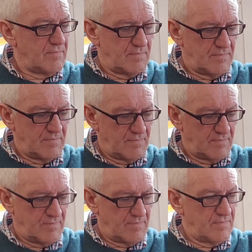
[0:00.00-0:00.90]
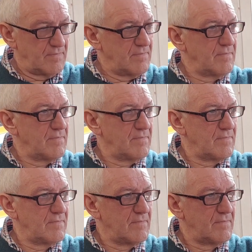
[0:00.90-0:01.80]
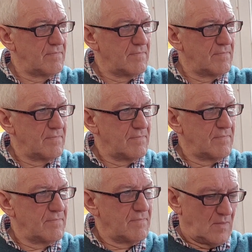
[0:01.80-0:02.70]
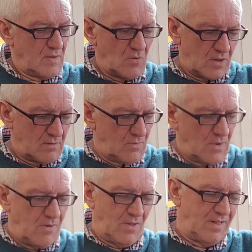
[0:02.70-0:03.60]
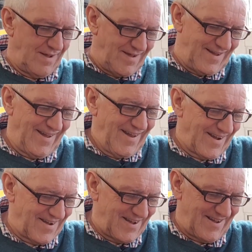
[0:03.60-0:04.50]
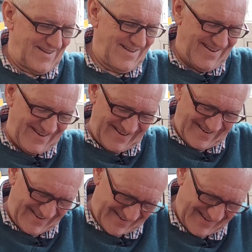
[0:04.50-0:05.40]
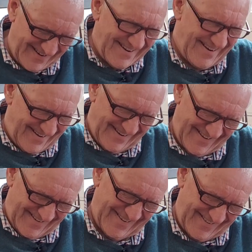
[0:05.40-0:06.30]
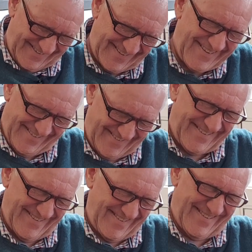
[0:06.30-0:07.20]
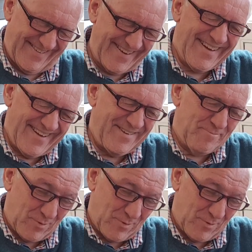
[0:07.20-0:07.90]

this one you could afford scope, the mounts, the rifle, everything for the price of one of these.